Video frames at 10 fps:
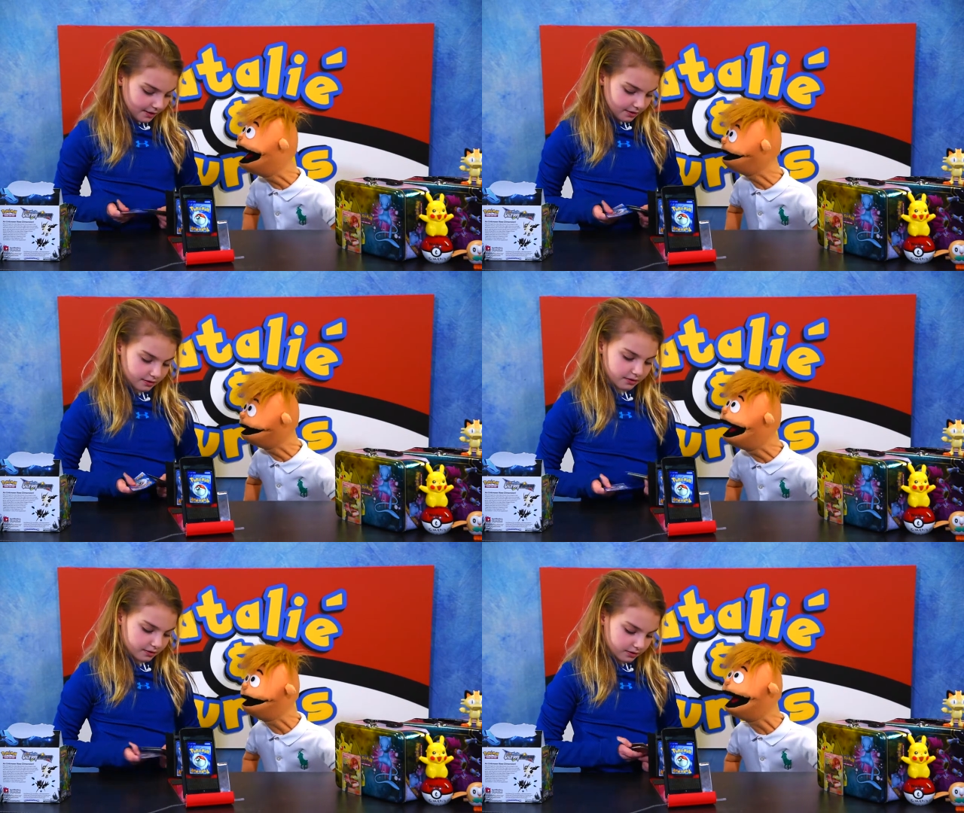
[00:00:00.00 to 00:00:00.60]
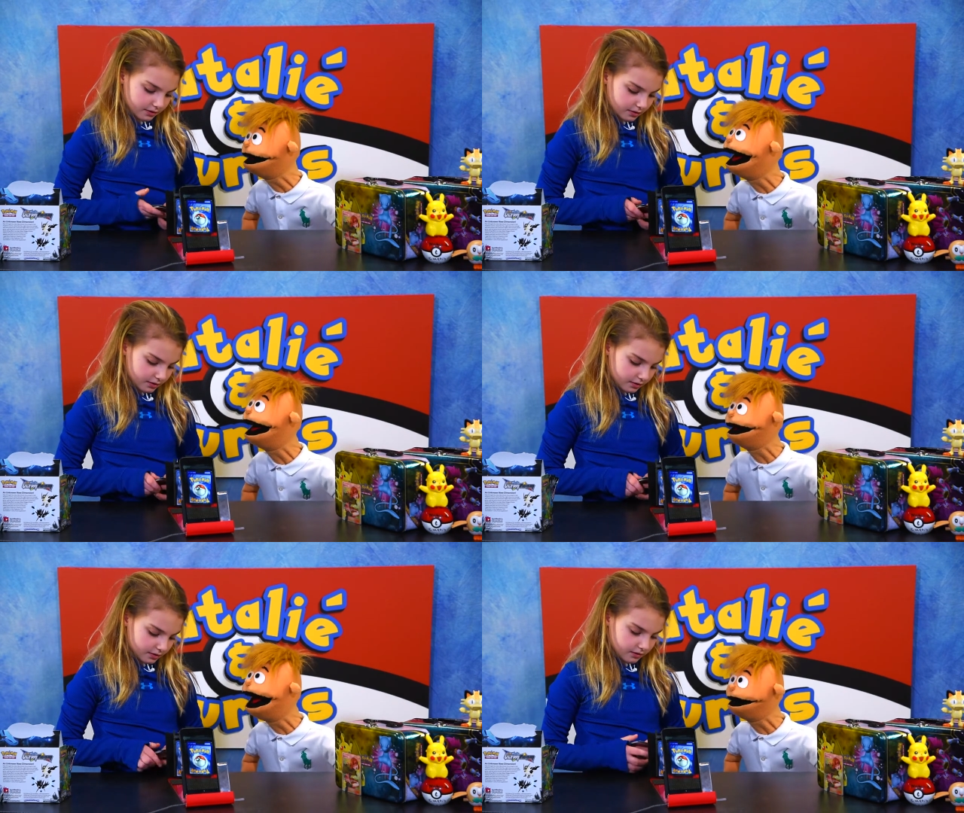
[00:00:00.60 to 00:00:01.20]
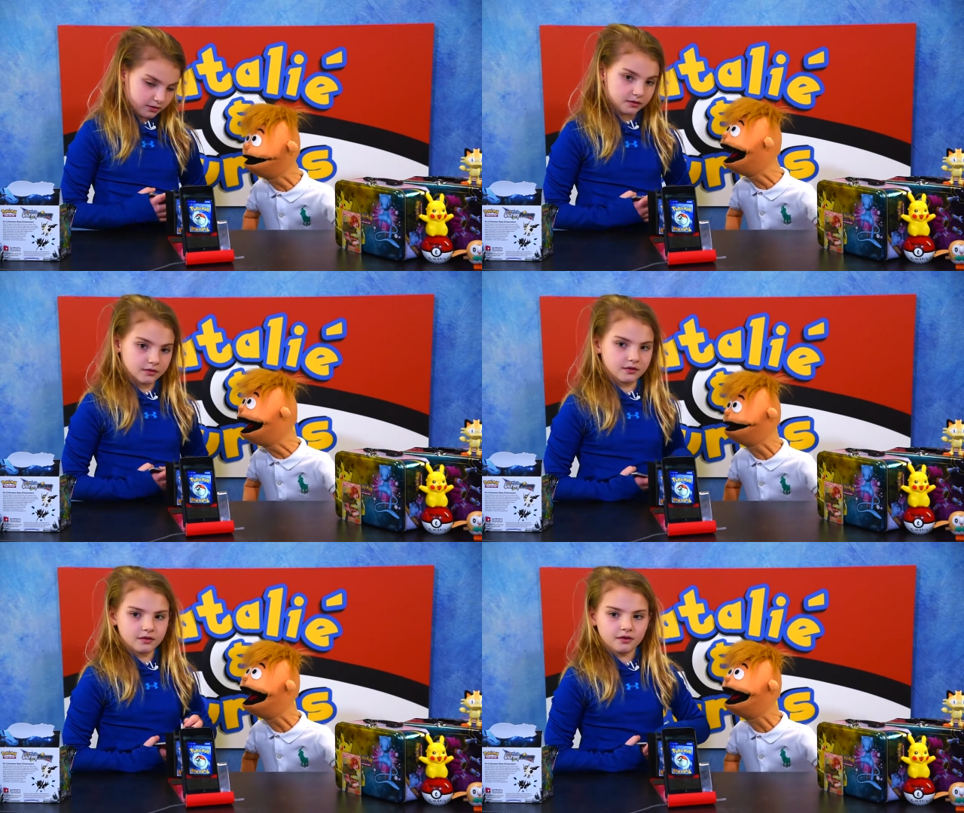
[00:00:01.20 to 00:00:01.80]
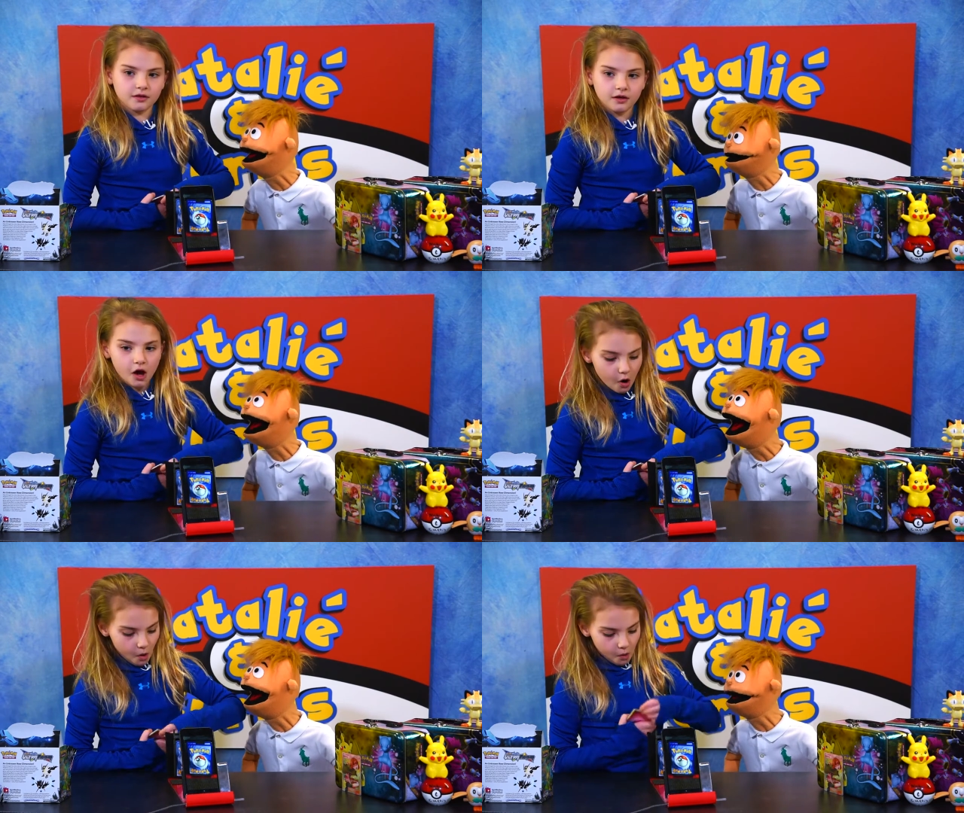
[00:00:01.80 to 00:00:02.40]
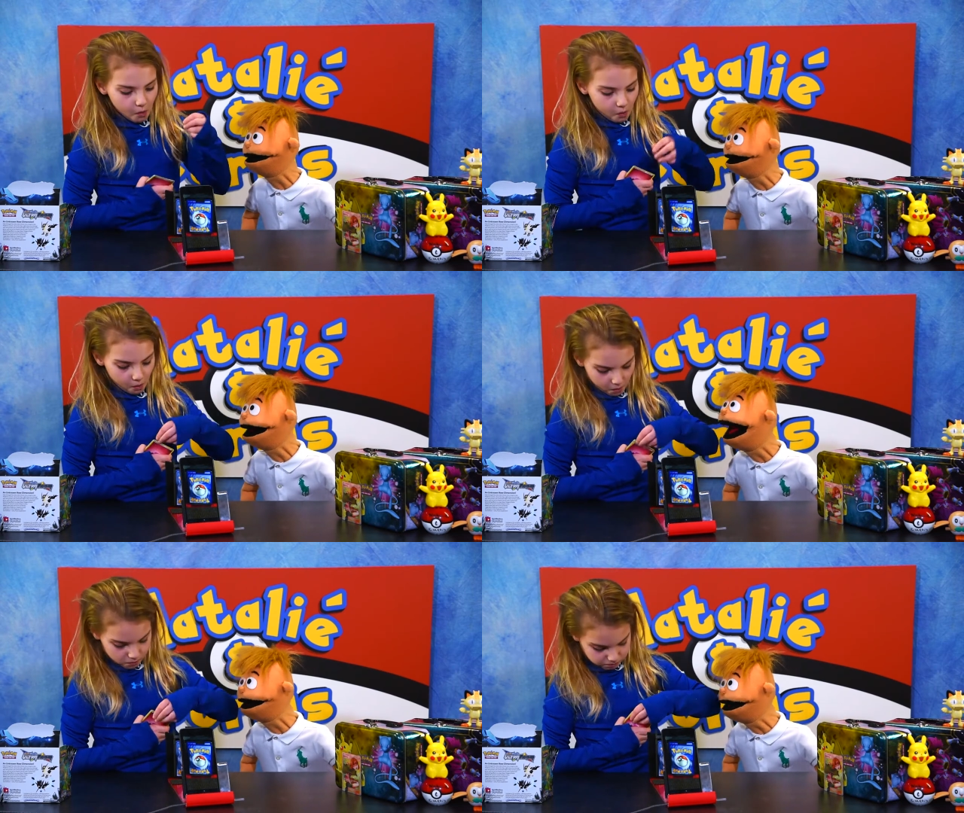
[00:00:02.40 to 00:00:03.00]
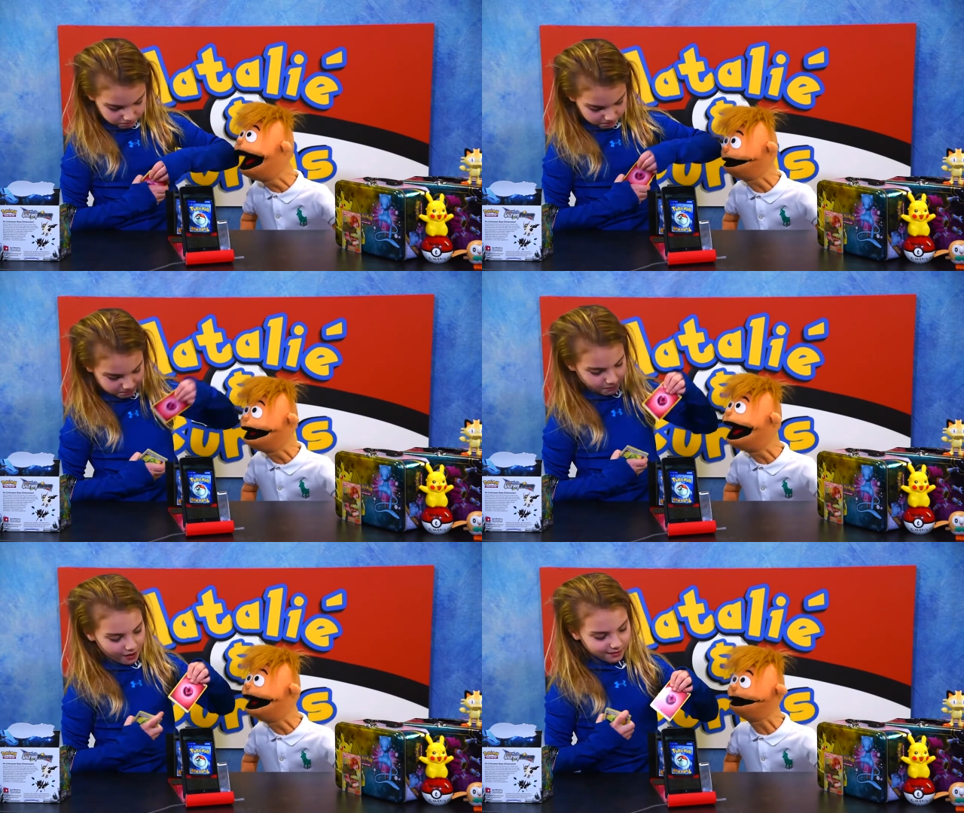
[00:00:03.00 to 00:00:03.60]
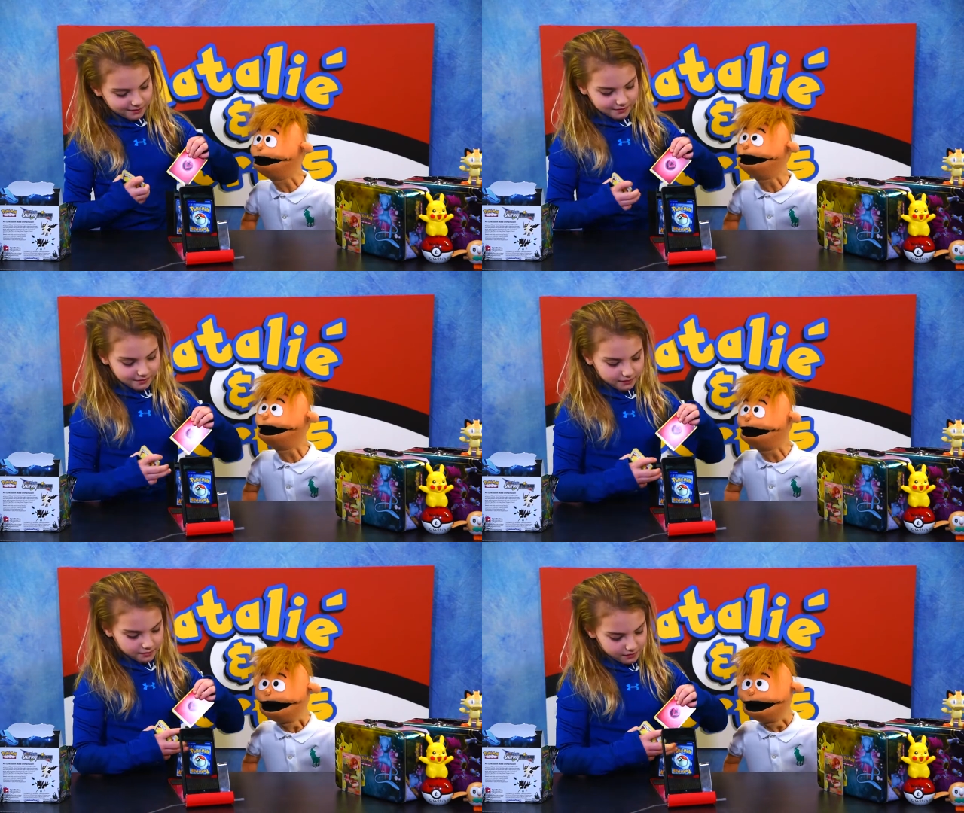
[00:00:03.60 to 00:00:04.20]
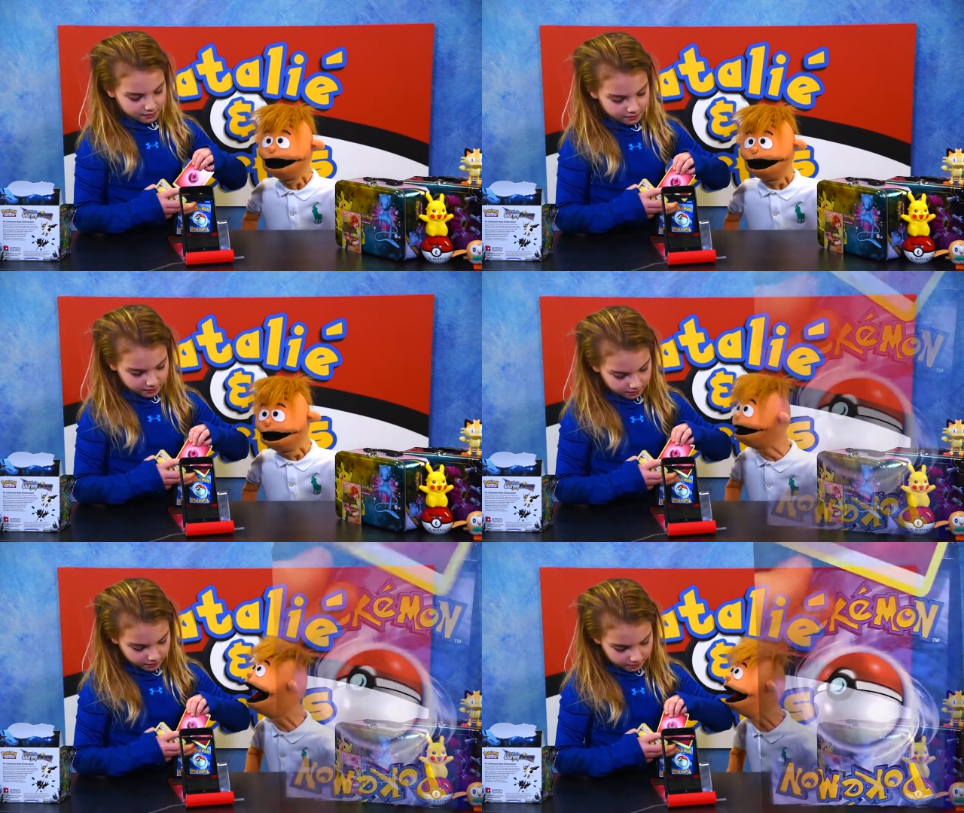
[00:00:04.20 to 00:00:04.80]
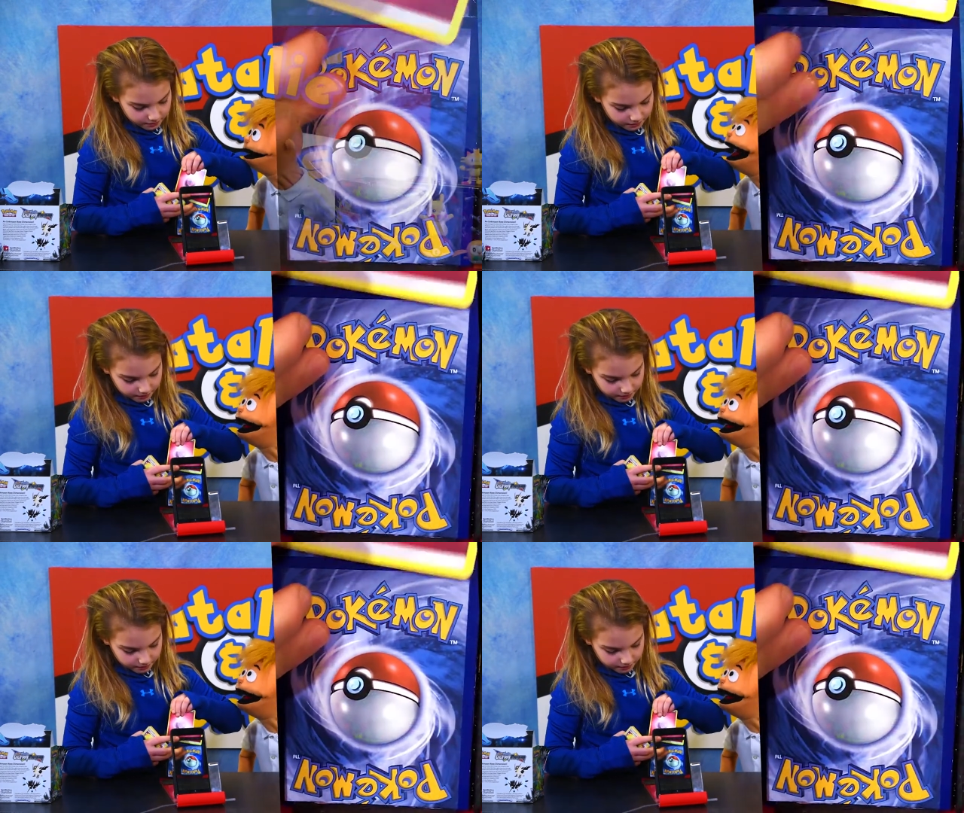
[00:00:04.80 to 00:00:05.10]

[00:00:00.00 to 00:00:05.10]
or do the card trick right. And then, here it is. Ooh,